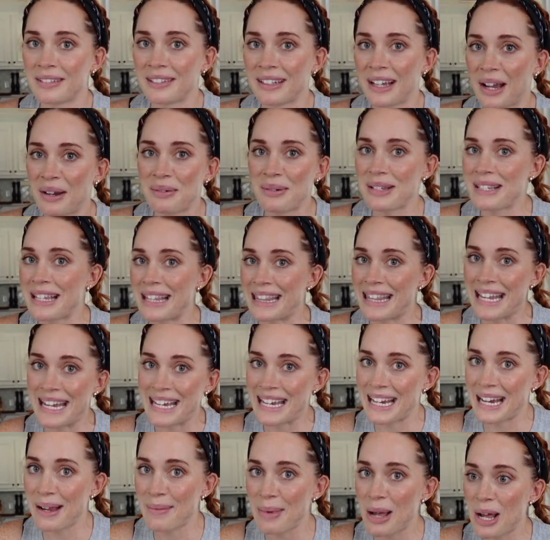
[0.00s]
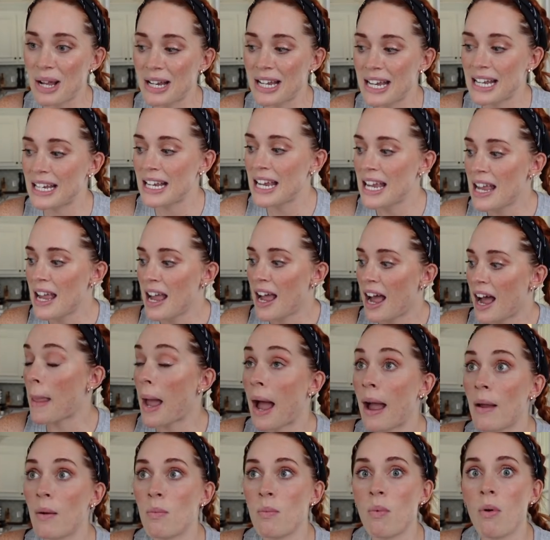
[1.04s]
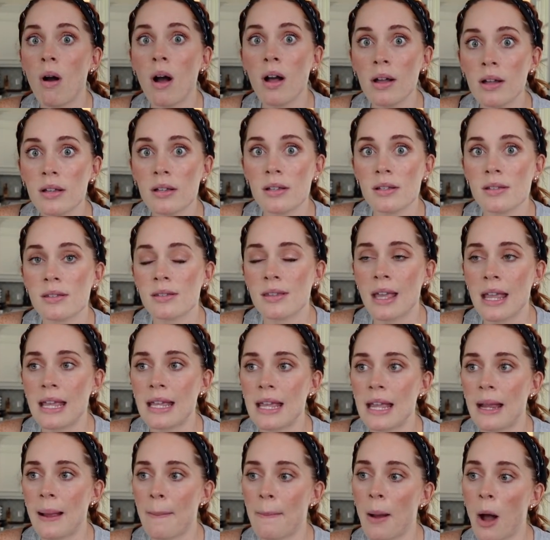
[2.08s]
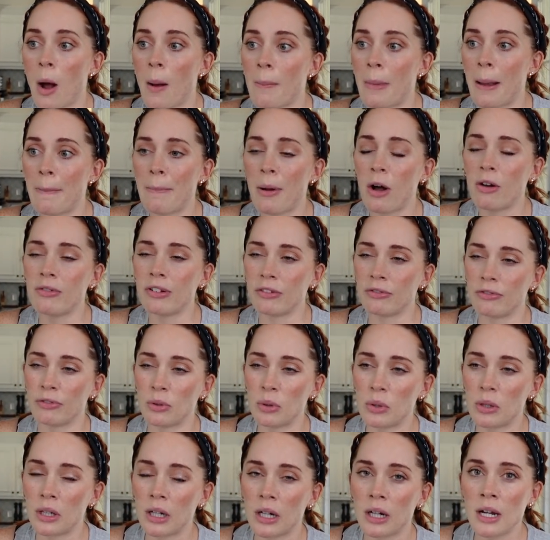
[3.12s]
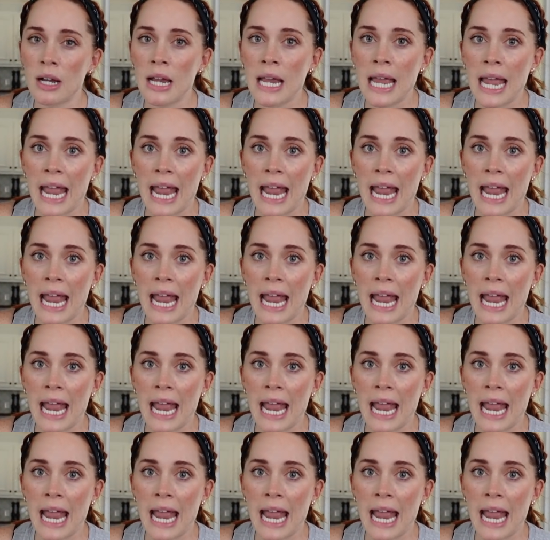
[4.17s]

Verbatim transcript: I wasn't thinking about it. I was thinking about my pelvic floor